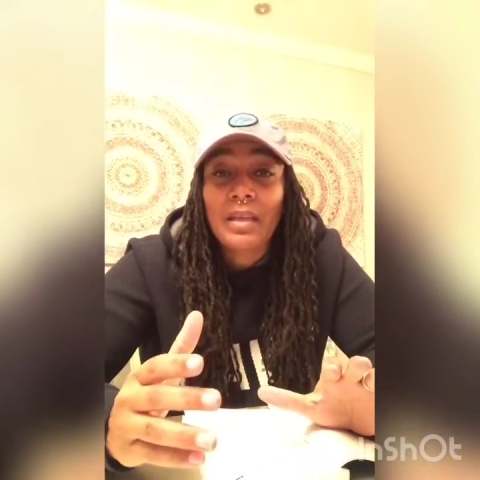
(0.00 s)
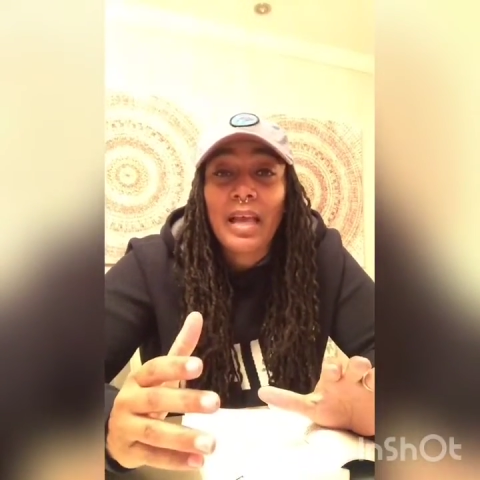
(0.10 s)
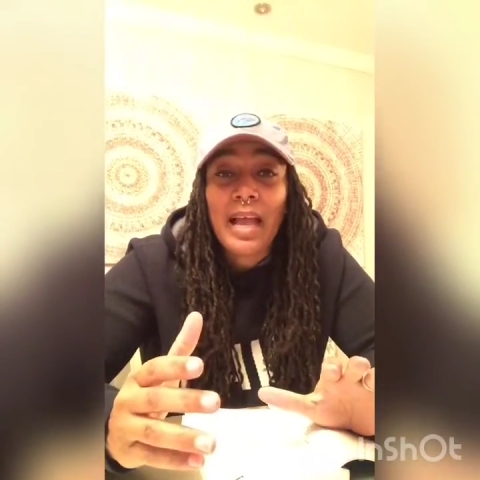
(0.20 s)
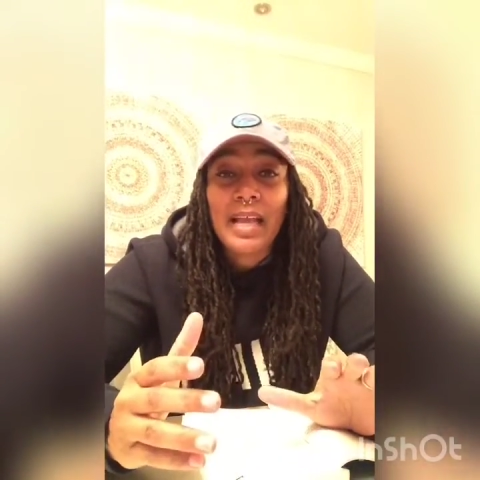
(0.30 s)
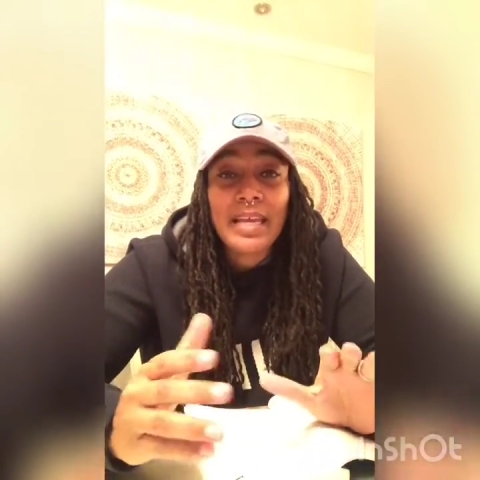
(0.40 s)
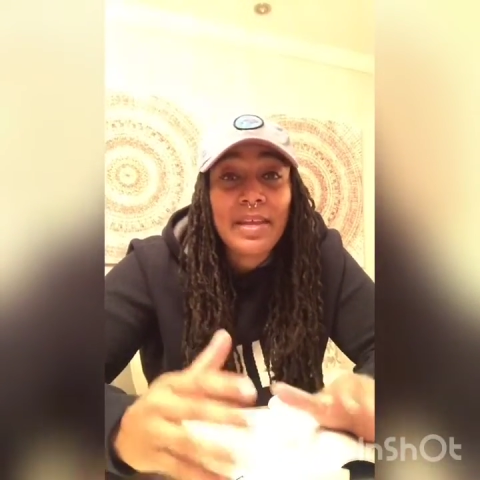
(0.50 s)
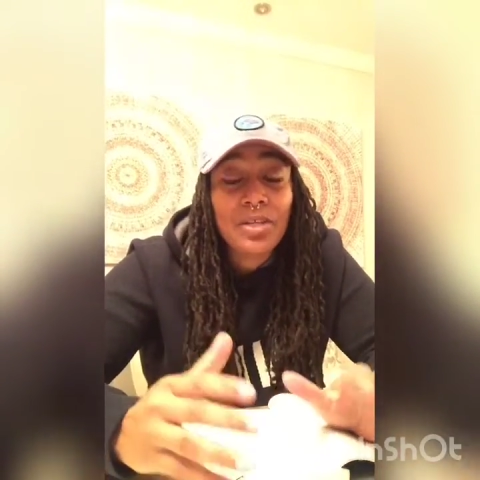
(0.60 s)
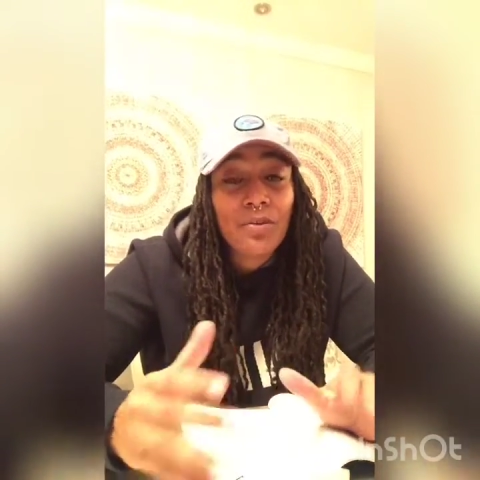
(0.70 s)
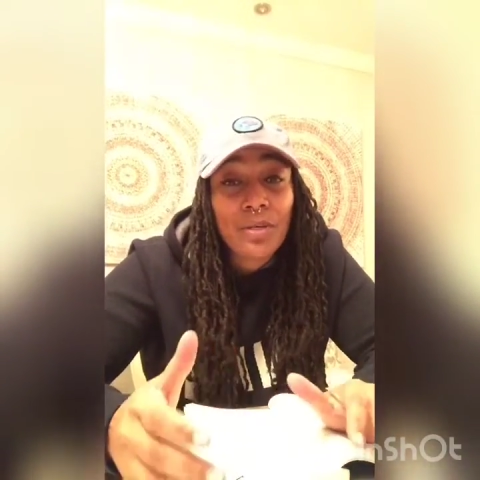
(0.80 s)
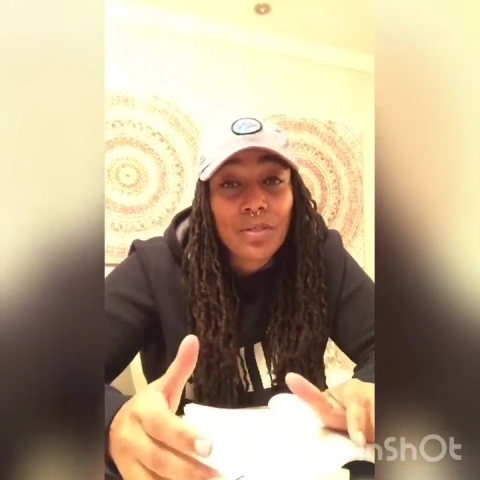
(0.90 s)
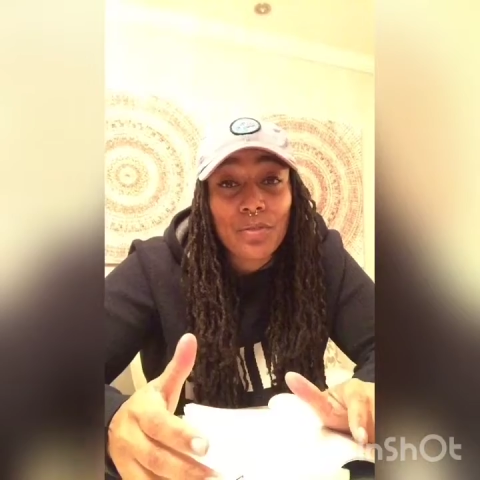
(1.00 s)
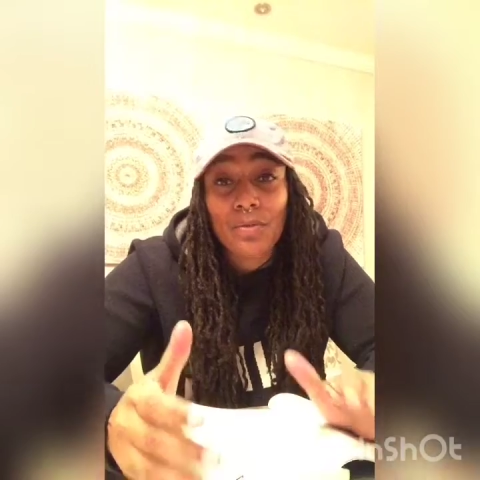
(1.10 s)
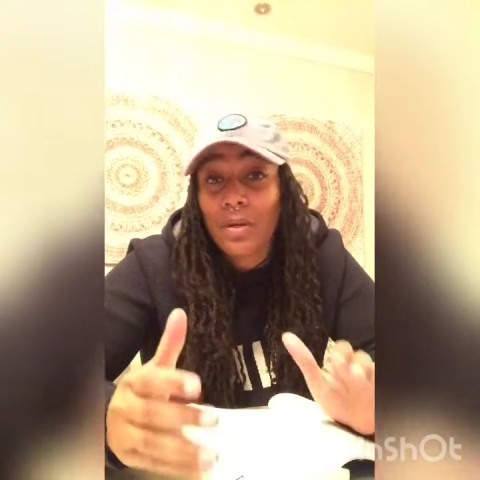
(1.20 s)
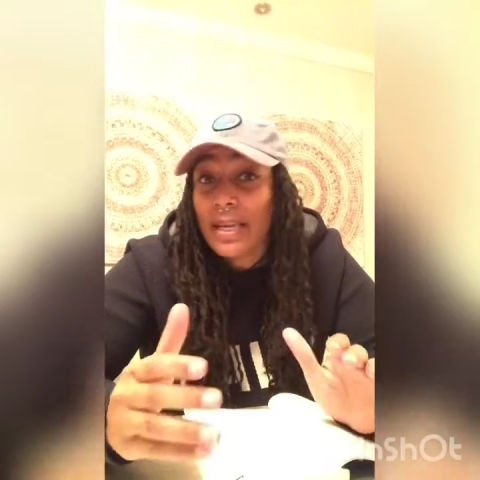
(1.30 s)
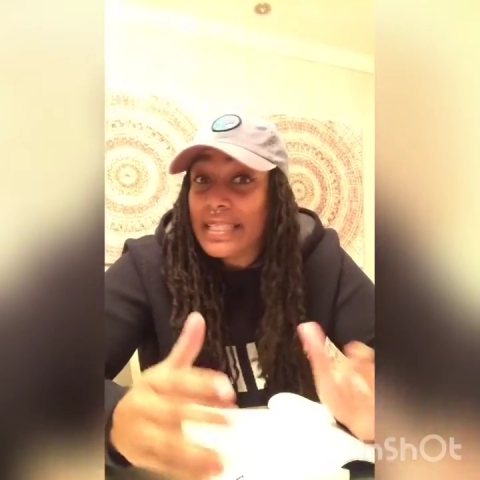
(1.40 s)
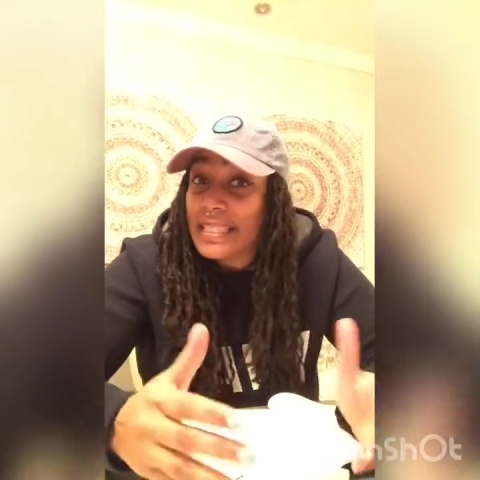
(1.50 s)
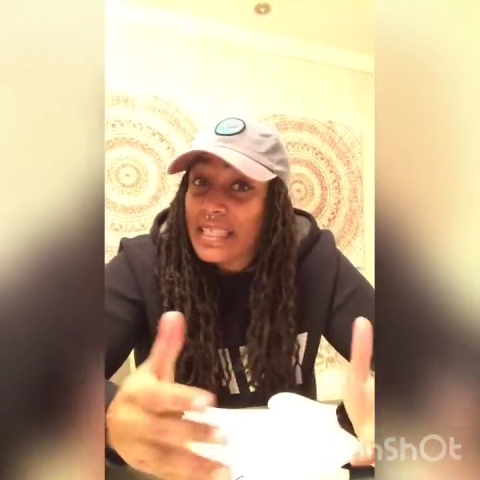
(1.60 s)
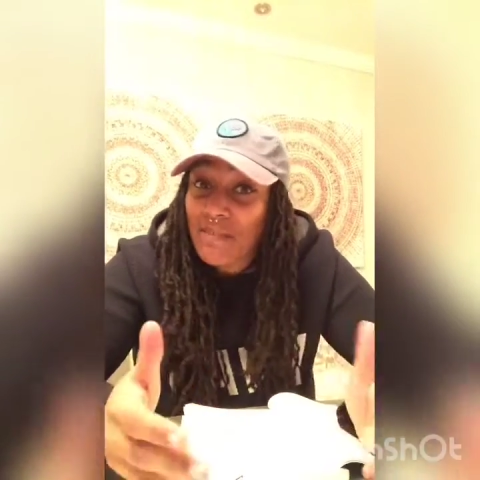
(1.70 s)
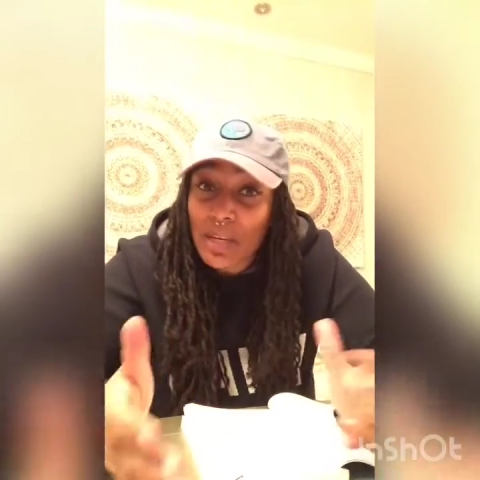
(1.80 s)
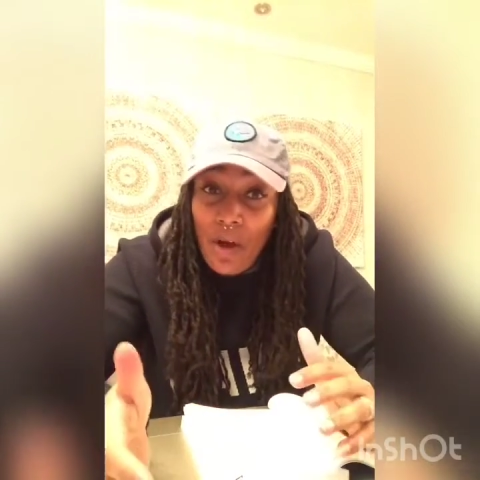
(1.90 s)
and each crystal is
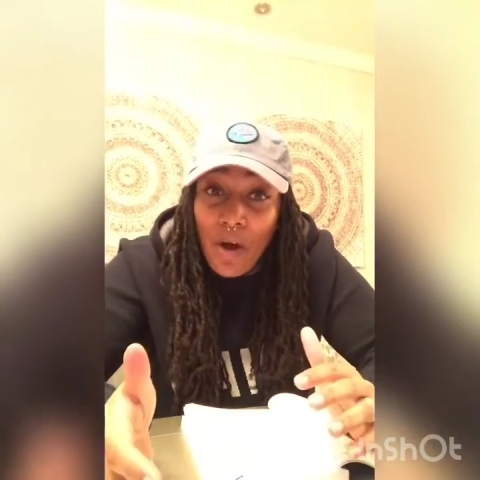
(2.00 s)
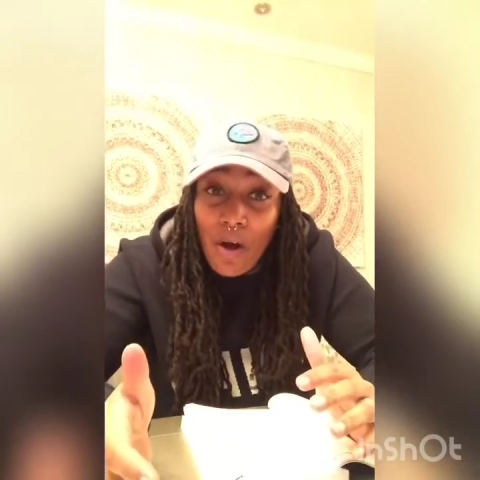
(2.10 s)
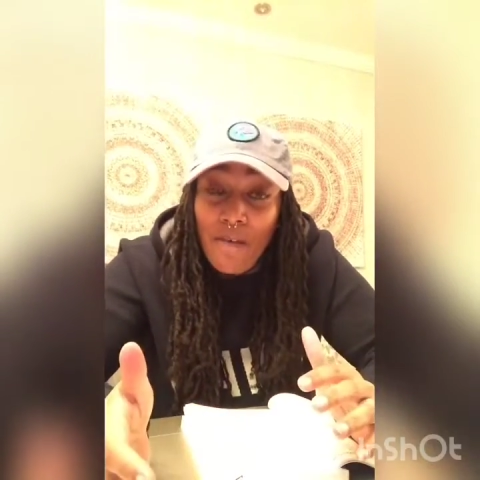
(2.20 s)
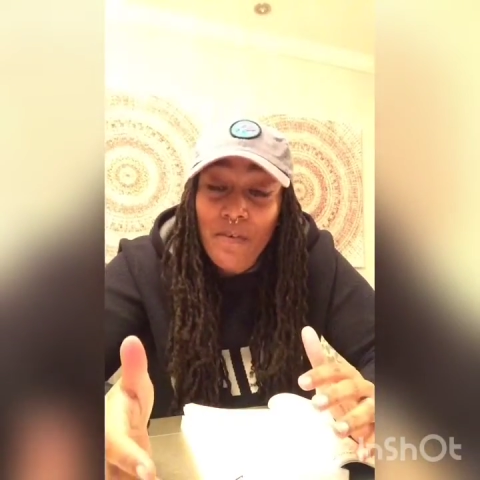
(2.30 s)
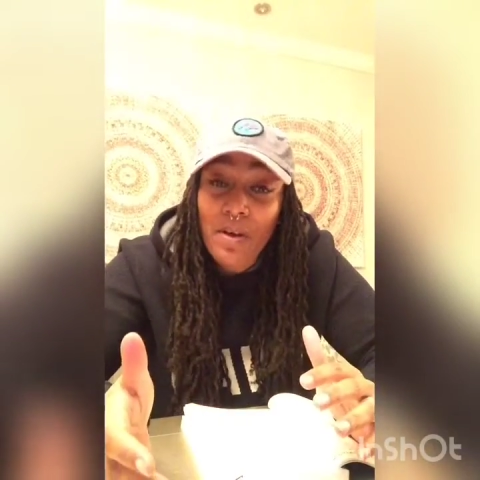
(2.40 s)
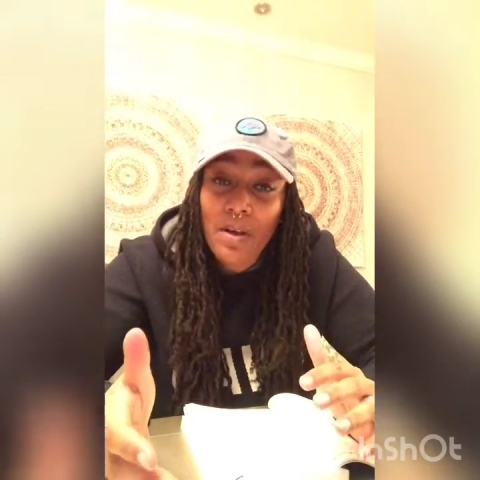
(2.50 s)
giving off